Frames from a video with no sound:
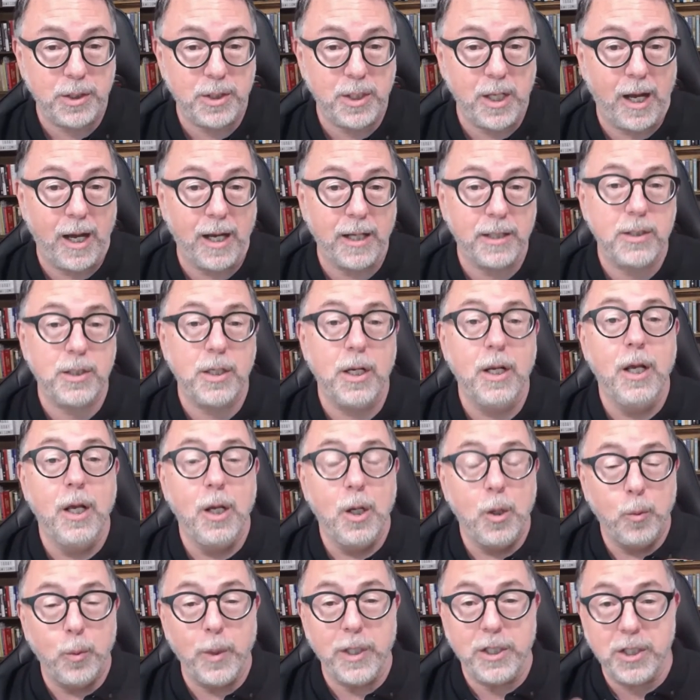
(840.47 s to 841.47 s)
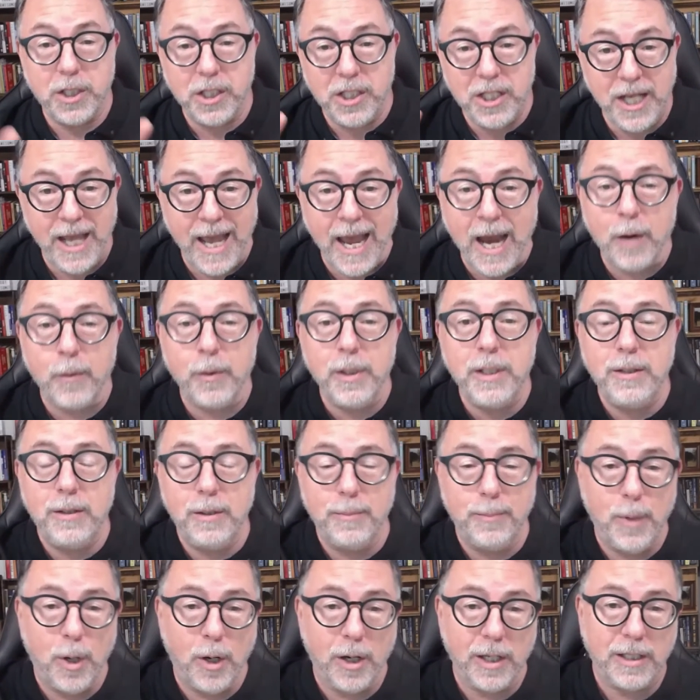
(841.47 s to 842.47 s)
stocks, which carried the
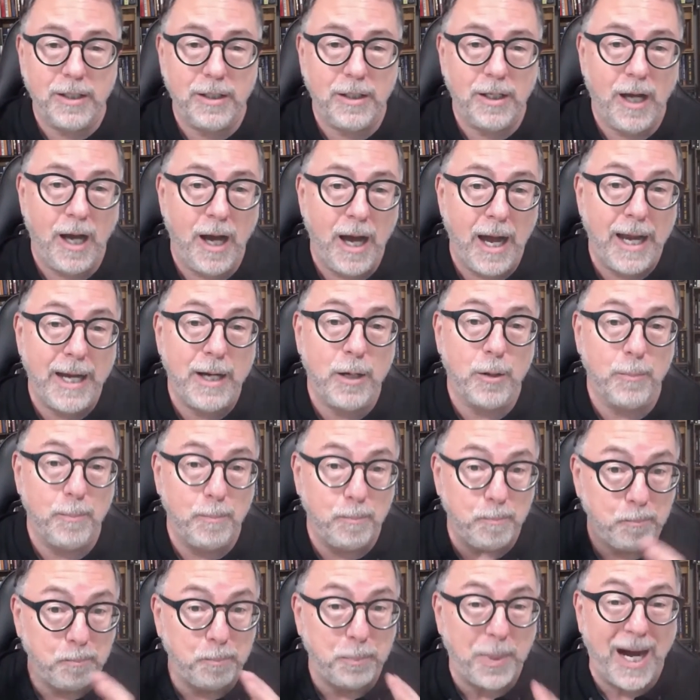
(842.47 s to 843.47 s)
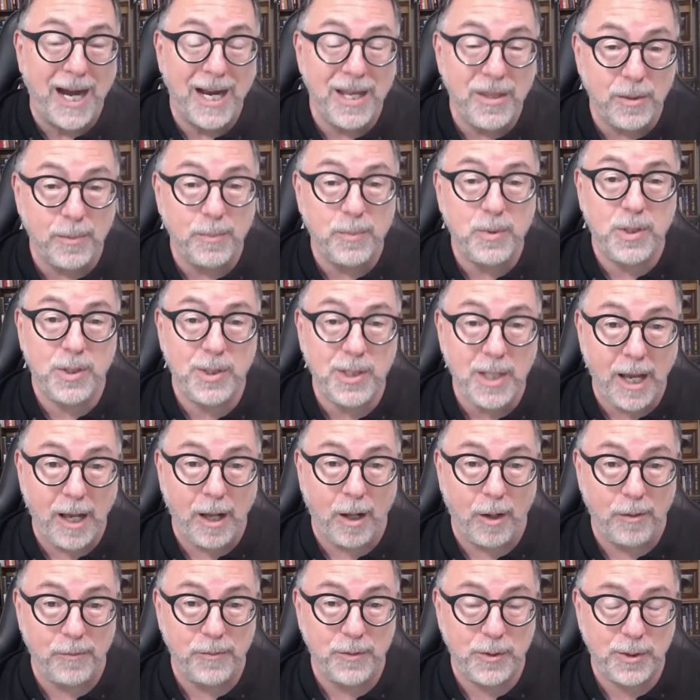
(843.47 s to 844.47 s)
market higher by
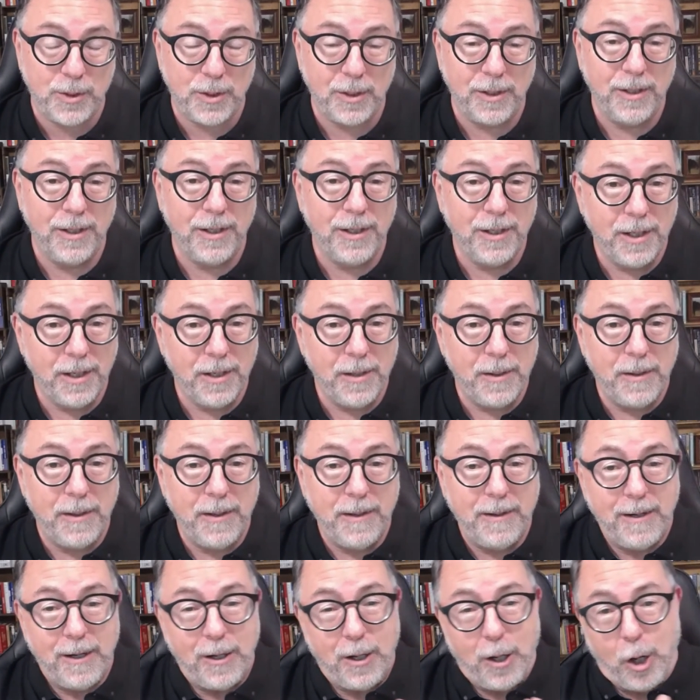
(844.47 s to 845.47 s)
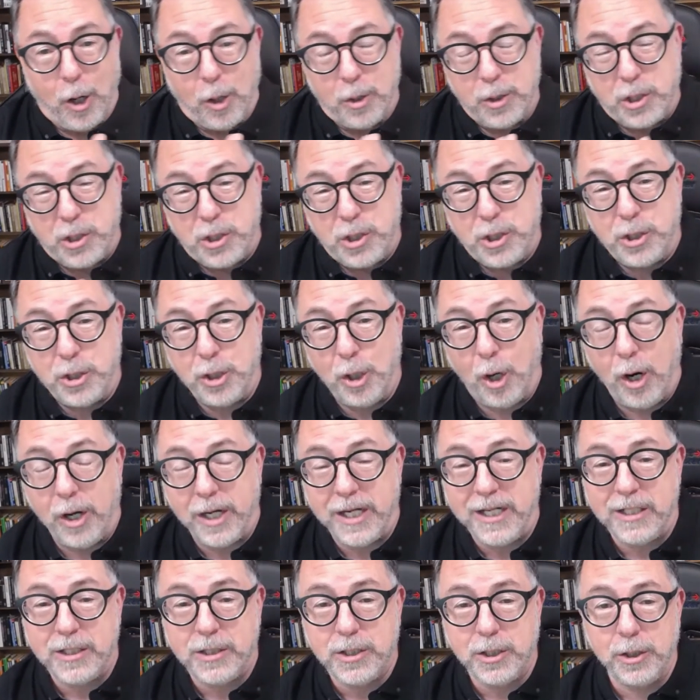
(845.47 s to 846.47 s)
themselves, are
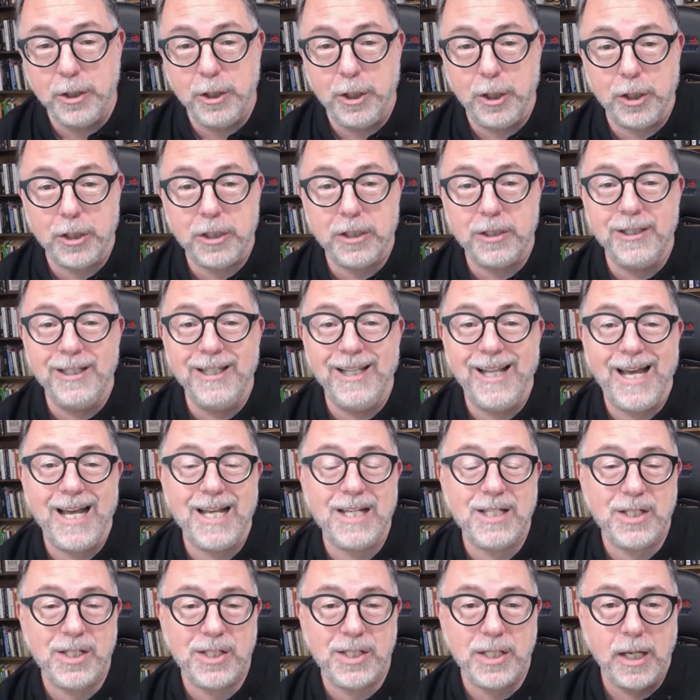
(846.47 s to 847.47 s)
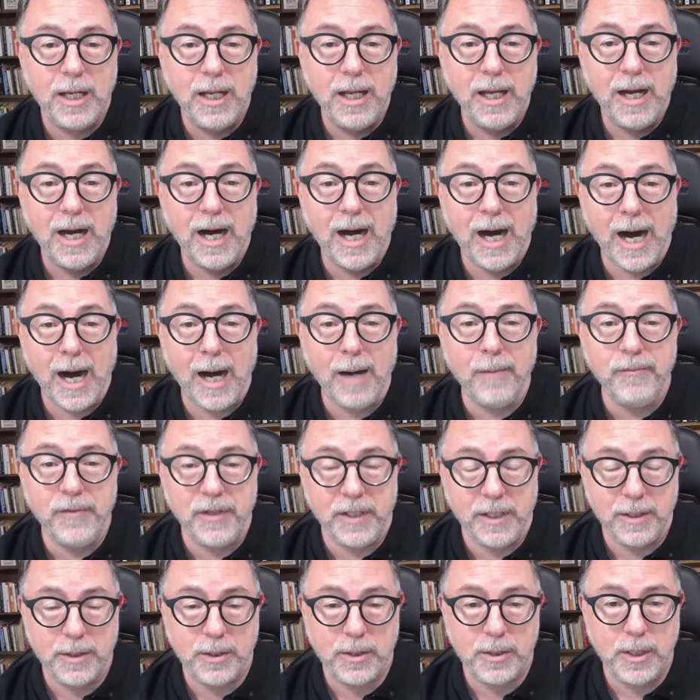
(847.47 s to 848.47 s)
starting to look less
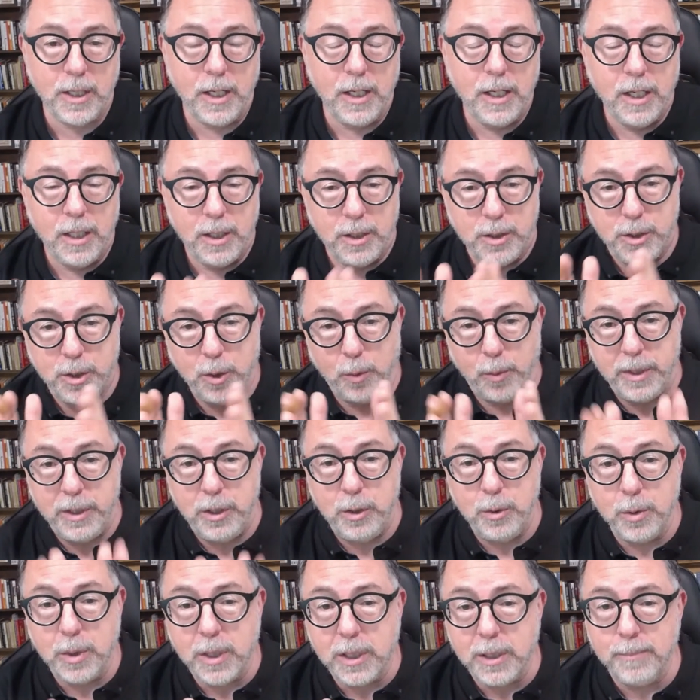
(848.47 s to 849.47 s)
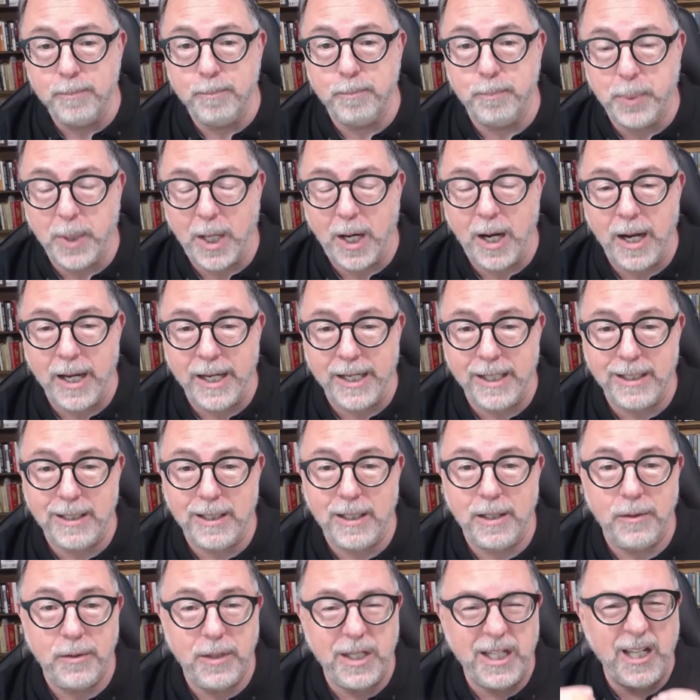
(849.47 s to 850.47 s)
obvious. So when you
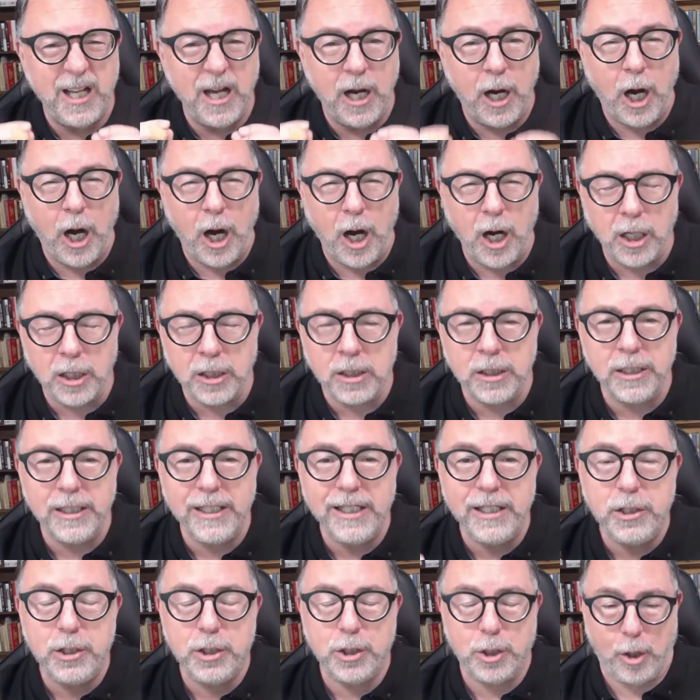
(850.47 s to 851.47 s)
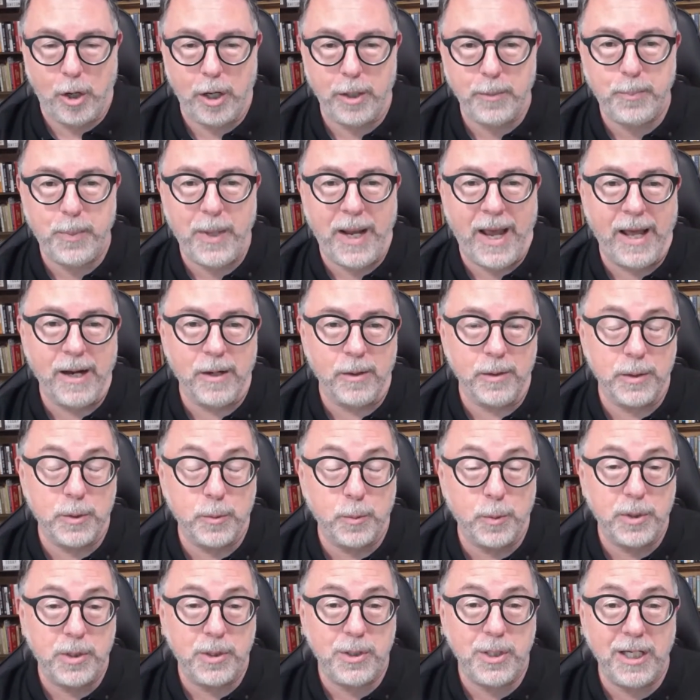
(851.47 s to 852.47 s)
combine the ugly chart patterns
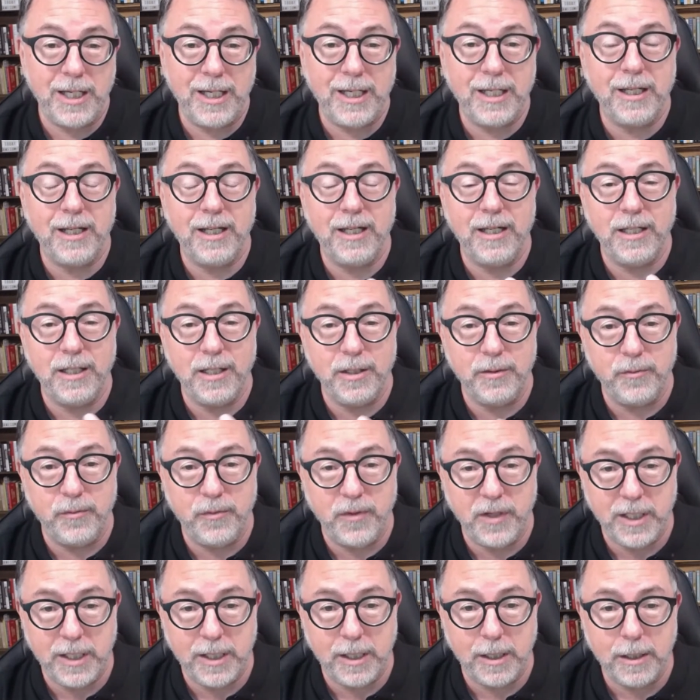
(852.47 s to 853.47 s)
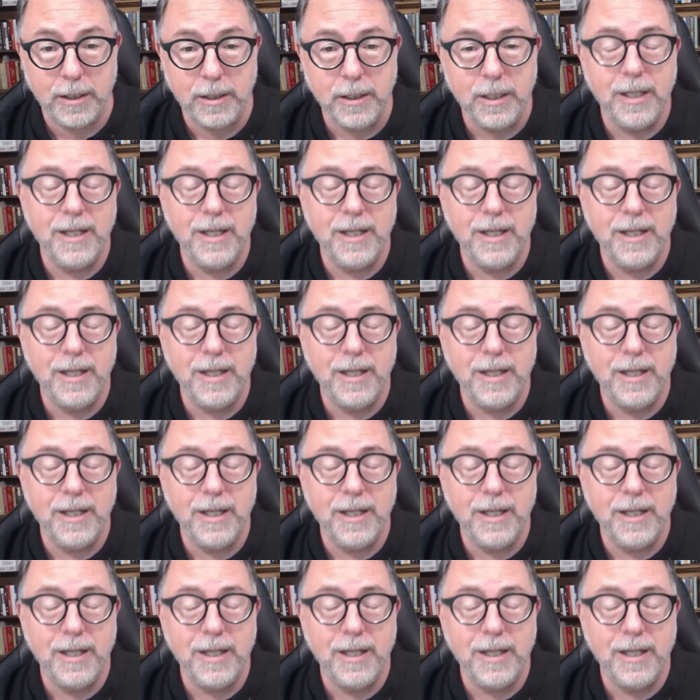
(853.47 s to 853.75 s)
we're seeing in NVIDIA